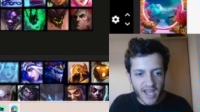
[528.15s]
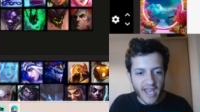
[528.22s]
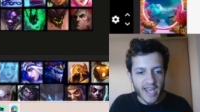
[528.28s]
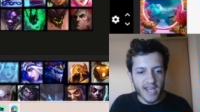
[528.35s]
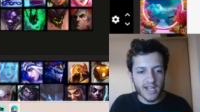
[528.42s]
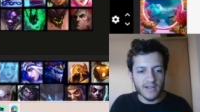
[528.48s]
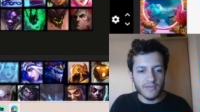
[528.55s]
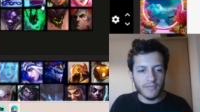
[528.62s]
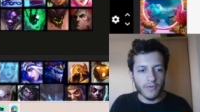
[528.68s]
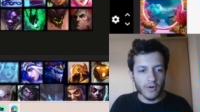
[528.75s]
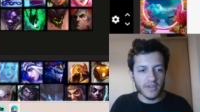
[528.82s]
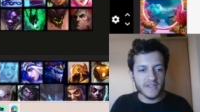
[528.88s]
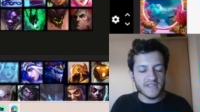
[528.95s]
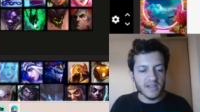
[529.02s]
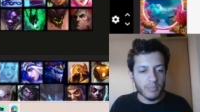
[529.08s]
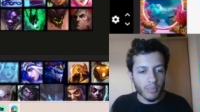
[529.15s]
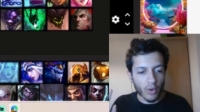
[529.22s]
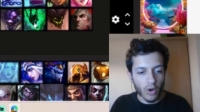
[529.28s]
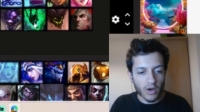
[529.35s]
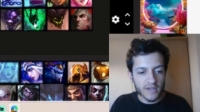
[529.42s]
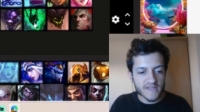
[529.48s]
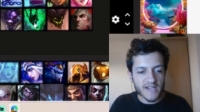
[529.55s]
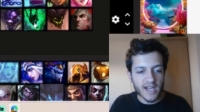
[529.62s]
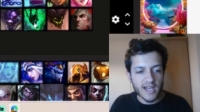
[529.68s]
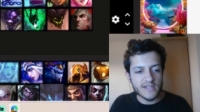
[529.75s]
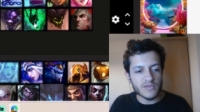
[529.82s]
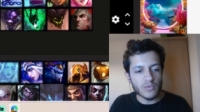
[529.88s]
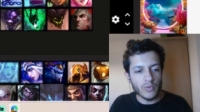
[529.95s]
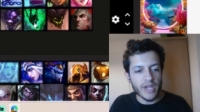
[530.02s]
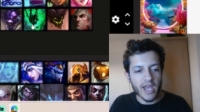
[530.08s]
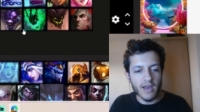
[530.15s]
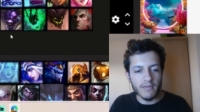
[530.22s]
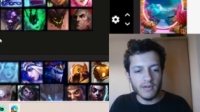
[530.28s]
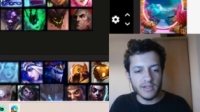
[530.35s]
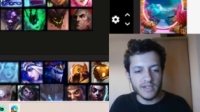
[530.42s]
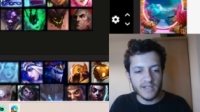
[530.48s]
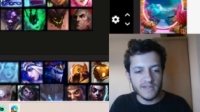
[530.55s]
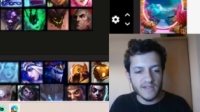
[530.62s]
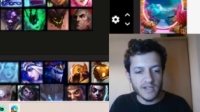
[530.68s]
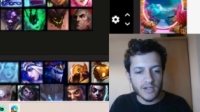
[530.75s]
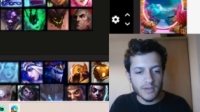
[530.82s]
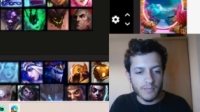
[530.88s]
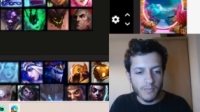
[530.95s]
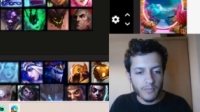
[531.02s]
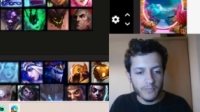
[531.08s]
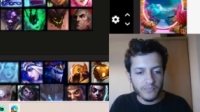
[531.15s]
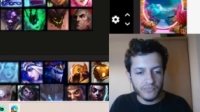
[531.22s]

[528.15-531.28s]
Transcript: And for the supports, guys, we have on the A tier,